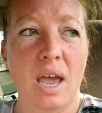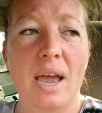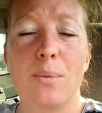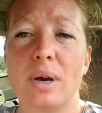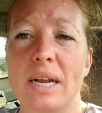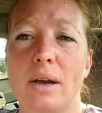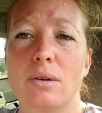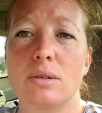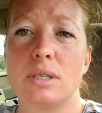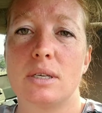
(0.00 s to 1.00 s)
I went
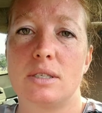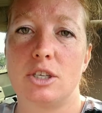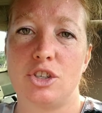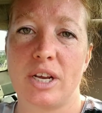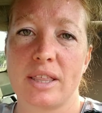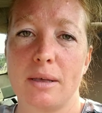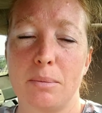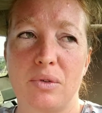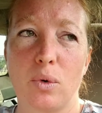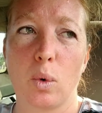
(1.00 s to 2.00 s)
out to check them
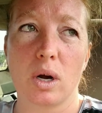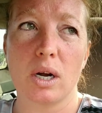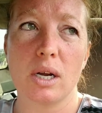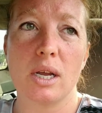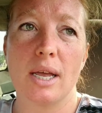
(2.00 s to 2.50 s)
before,